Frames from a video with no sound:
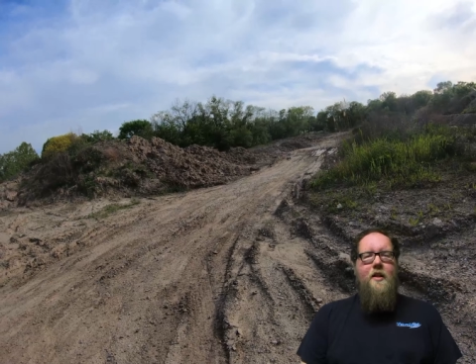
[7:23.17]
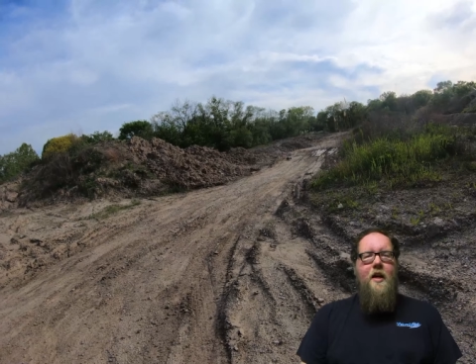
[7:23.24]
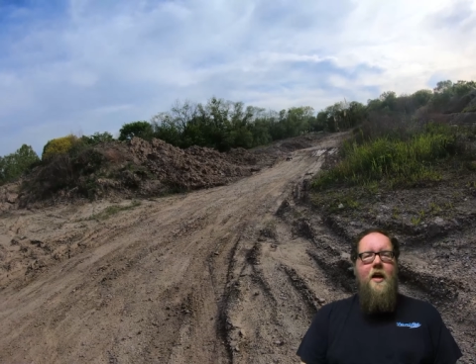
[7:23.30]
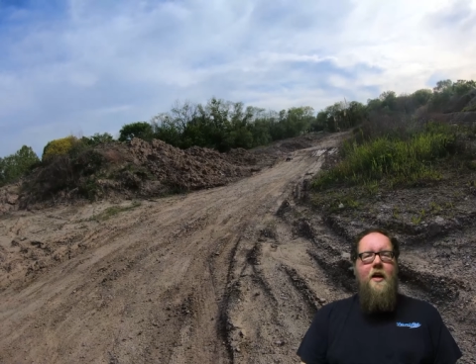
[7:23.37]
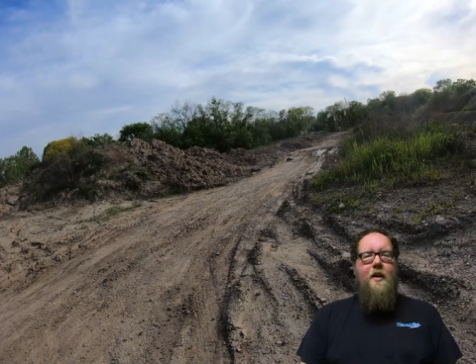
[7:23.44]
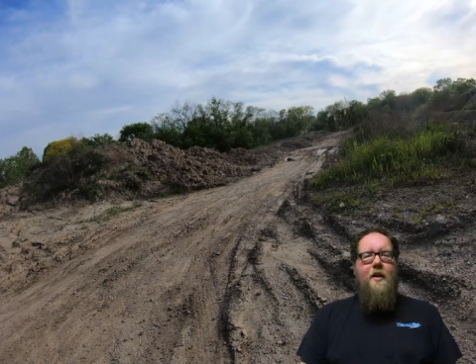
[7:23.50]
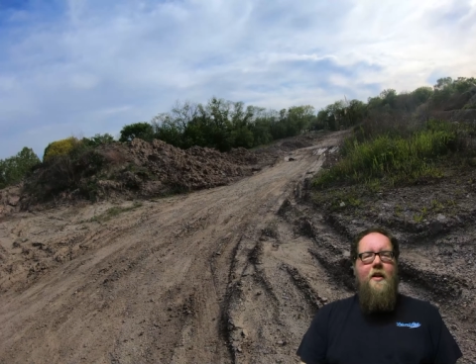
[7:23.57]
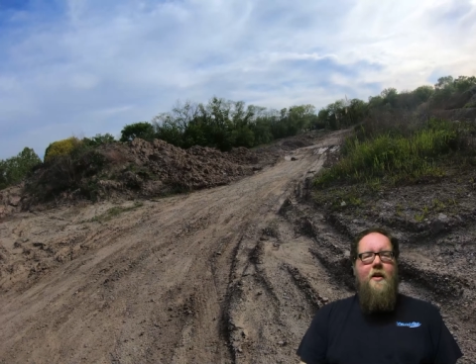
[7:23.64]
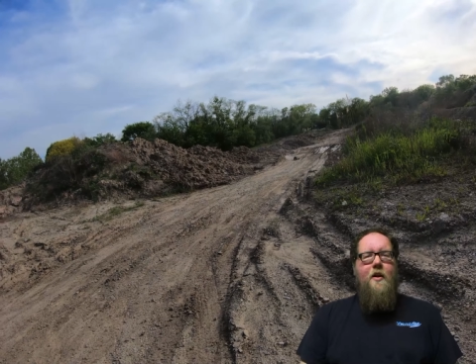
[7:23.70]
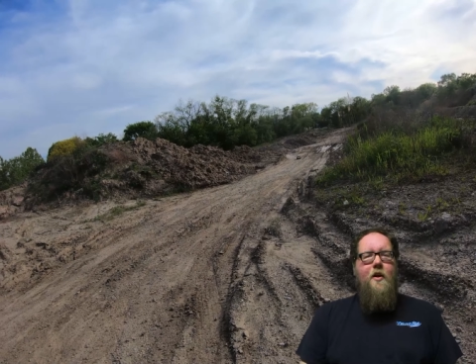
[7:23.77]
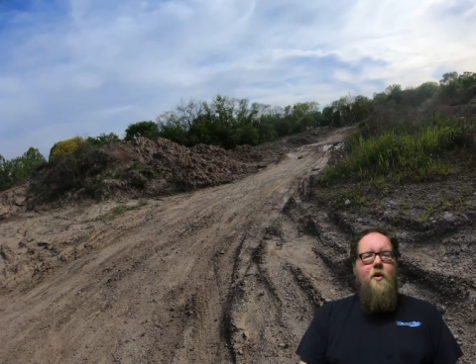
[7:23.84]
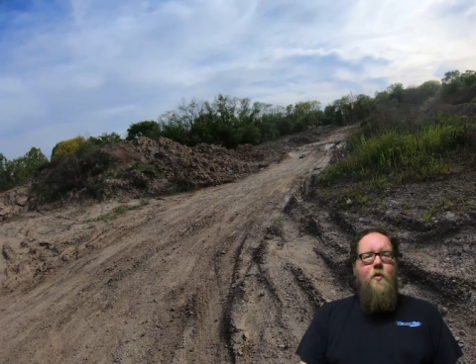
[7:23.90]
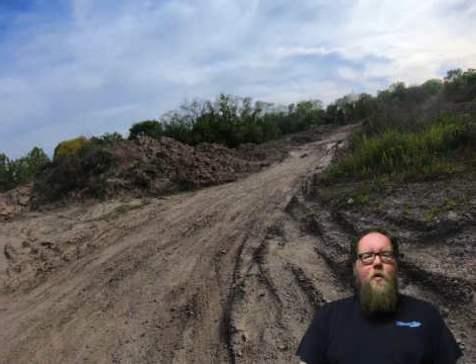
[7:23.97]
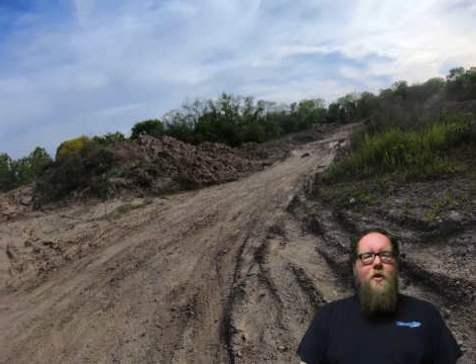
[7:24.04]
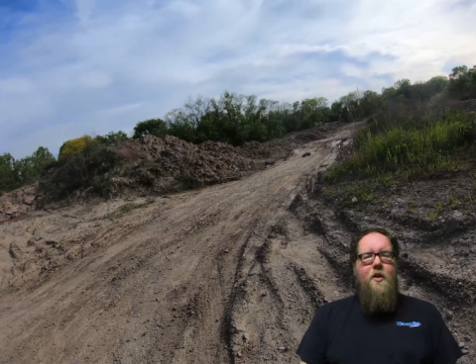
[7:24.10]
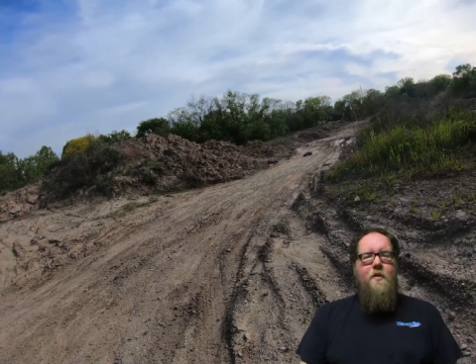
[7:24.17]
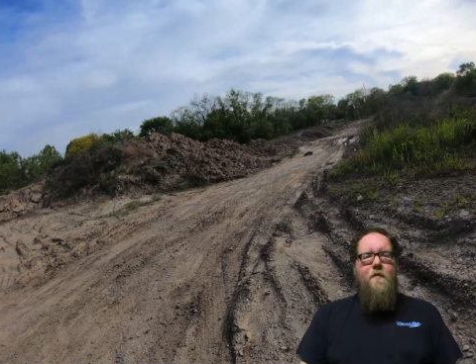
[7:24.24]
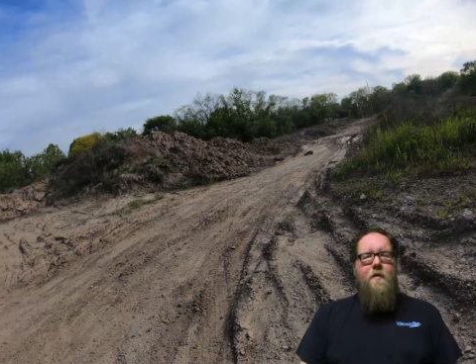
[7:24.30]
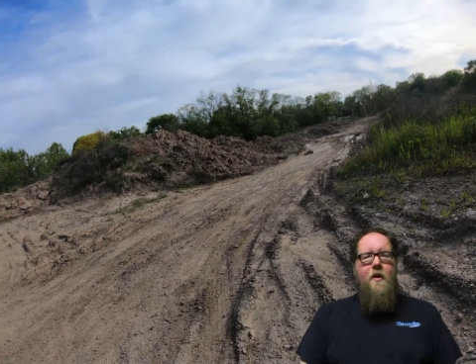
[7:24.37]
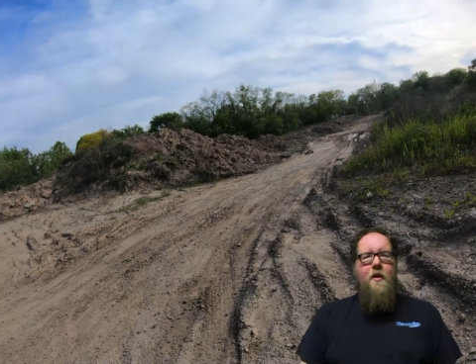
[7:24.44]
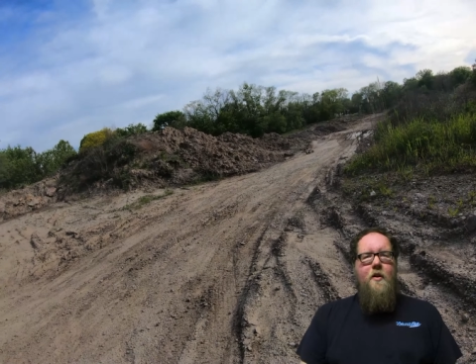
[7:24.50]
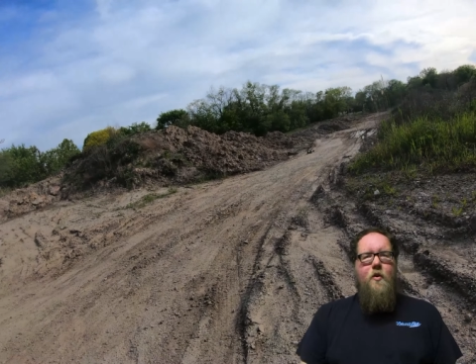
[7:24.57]
on, what this
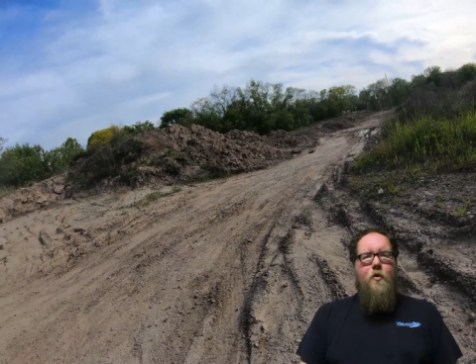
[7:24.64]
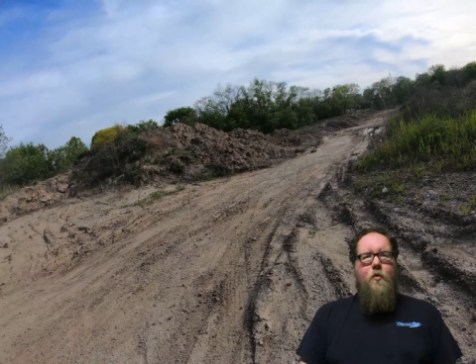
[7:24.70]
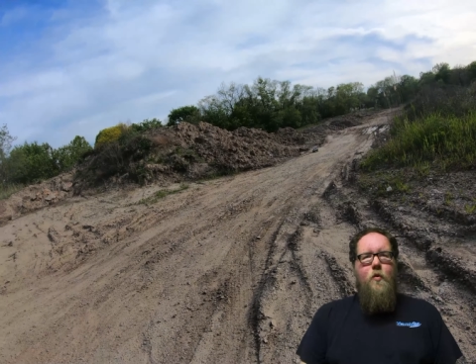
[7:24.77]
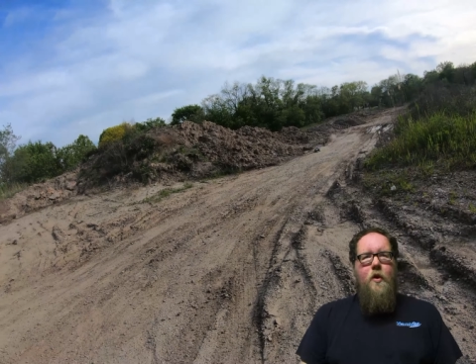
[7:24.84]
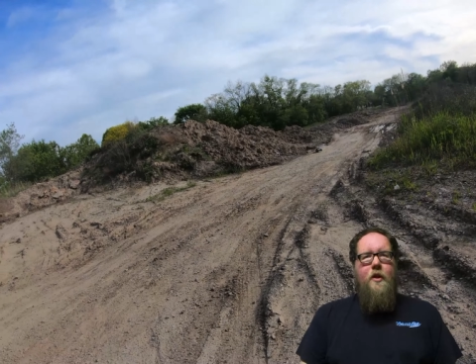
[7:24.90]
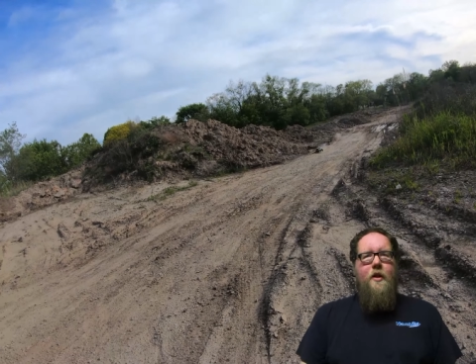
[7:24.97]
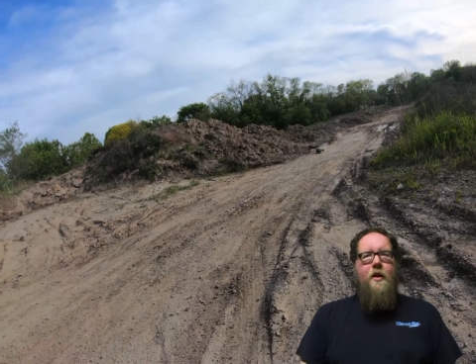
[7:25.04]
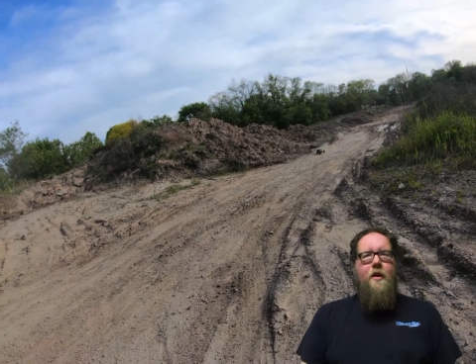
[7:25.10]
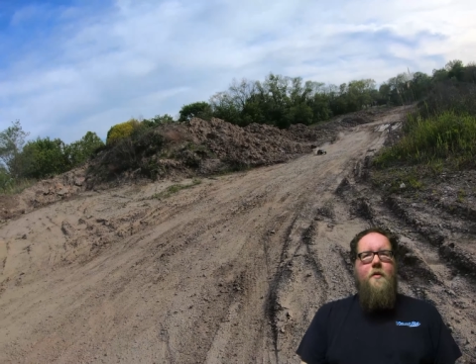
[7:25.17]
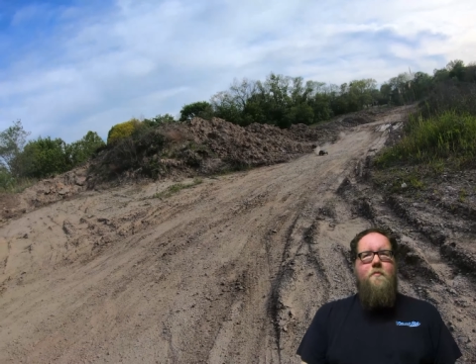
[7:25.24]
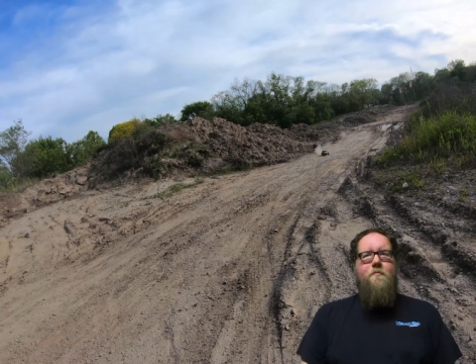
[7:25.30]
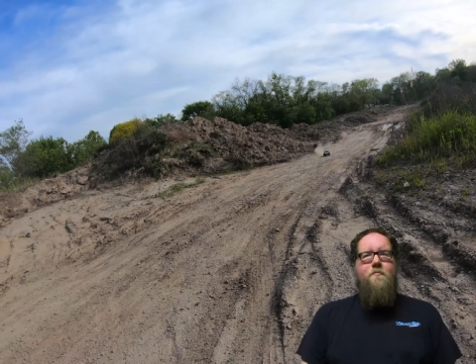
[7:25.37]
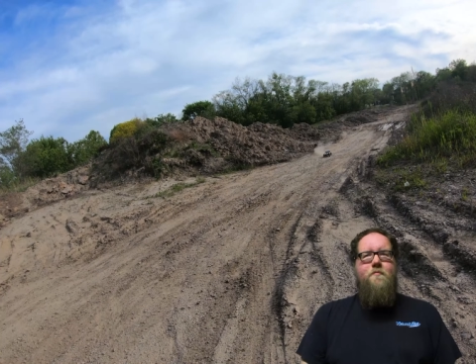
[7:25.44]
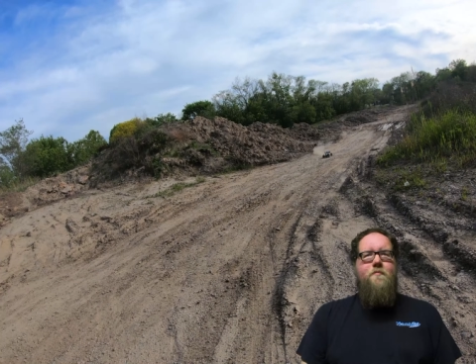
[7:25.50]
vehicle really